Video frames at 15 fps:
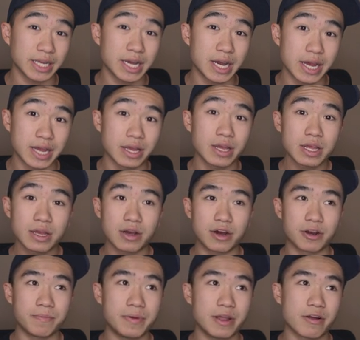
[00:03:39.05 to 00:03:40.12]
of guy
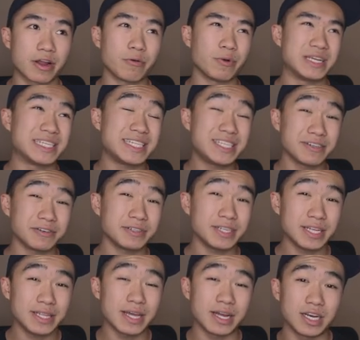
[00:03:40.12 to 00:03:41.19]
on a pairing. We still
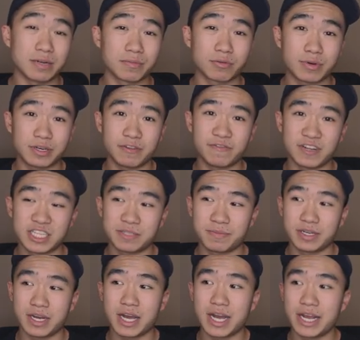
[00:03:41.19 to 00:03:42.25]
need that number one
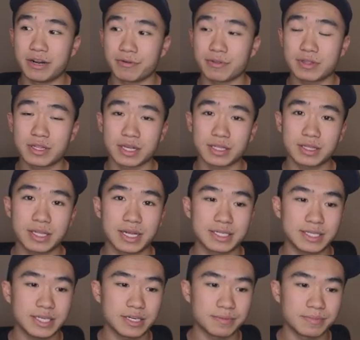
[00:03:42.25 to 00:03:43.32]
defenseman. I don't think
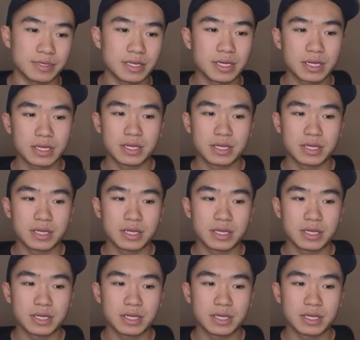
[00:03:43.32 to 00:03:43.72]
that's him.